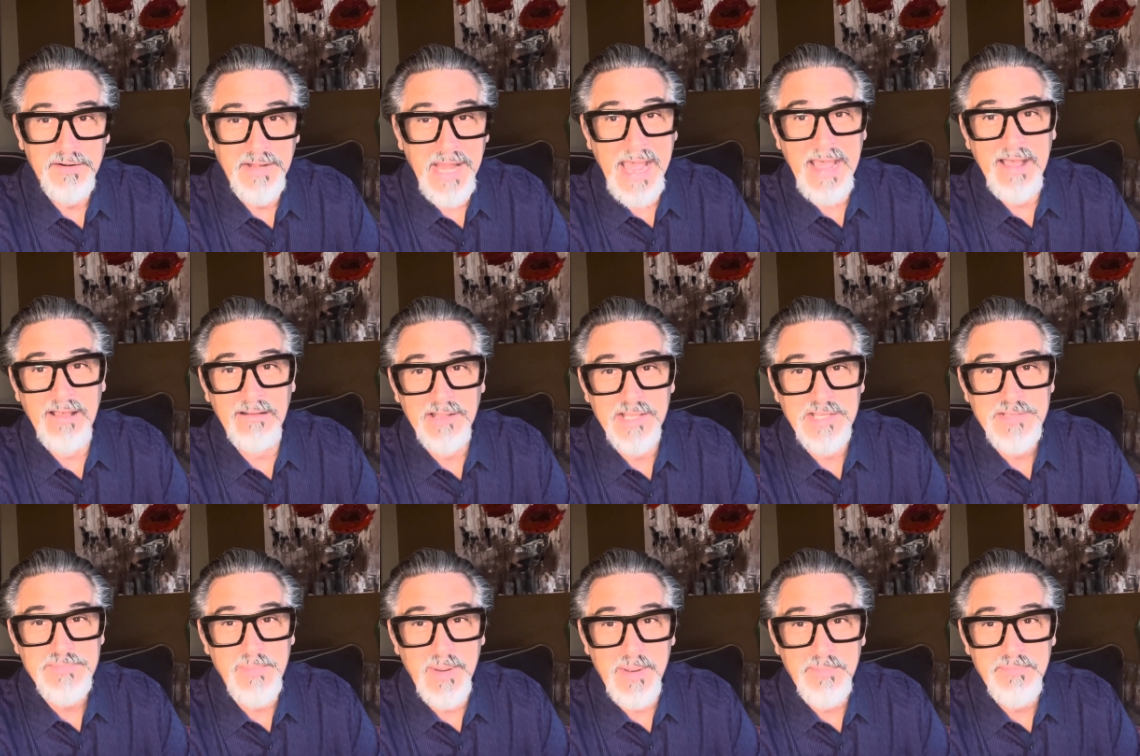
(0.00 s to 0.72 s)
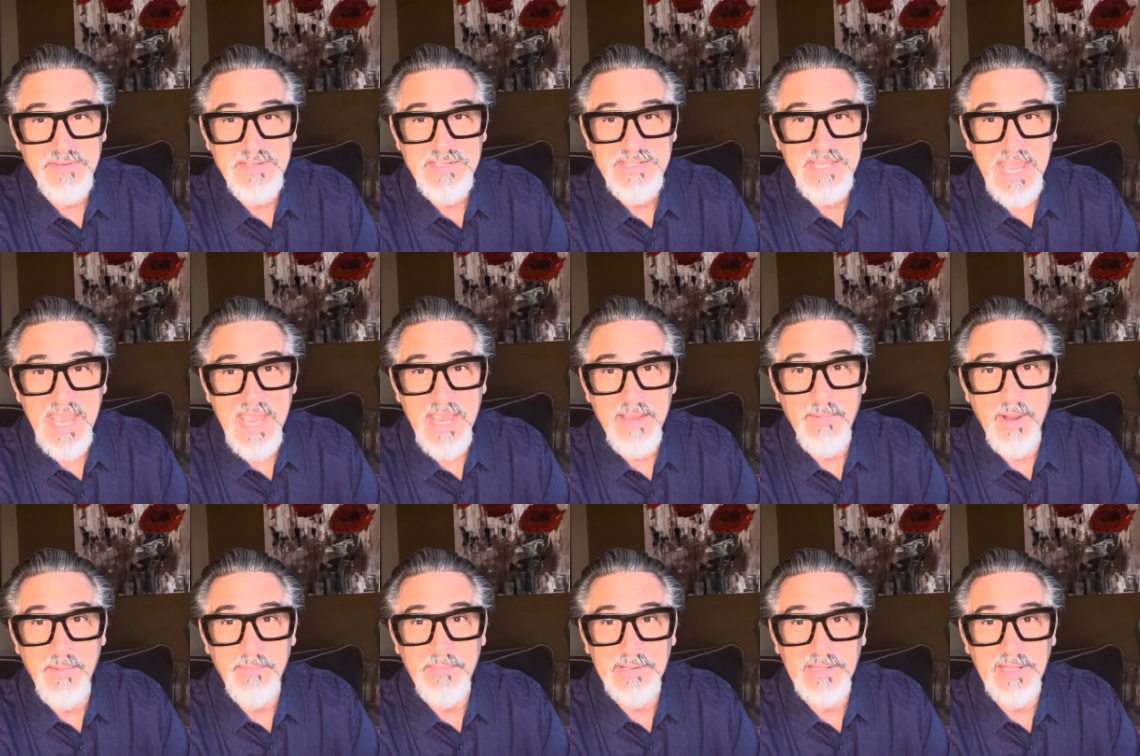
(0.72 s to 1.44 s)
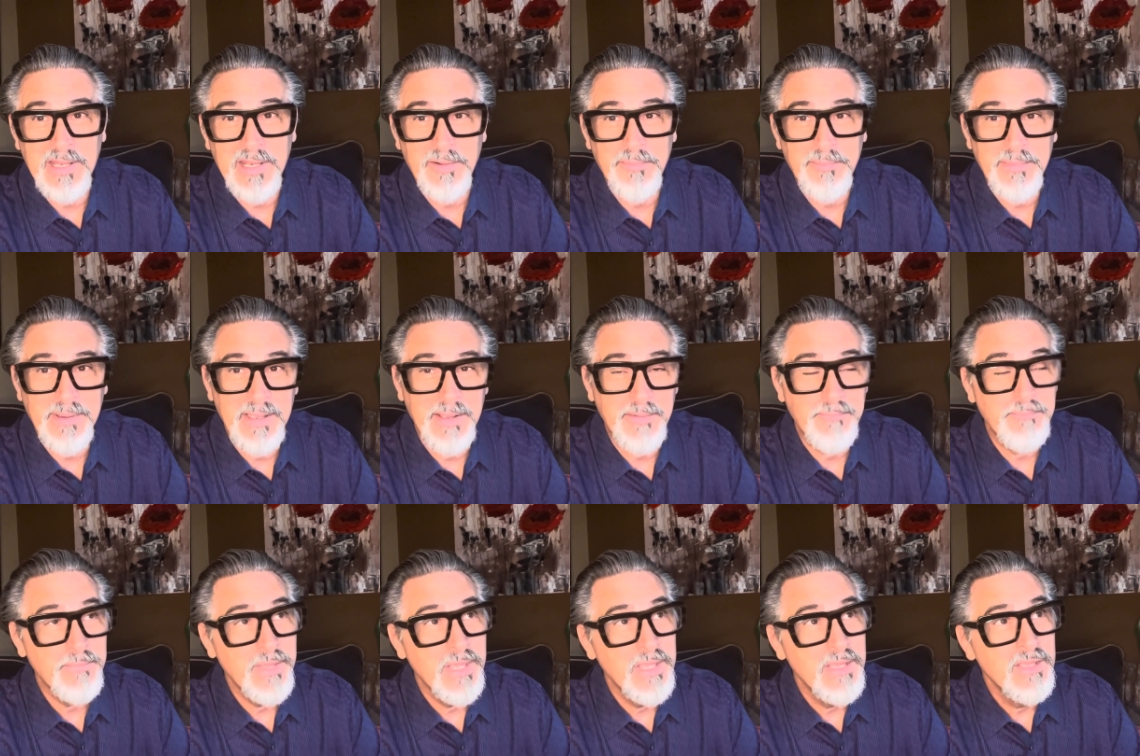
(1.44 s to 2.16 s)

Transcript: Now, let's bump this game up a little bit.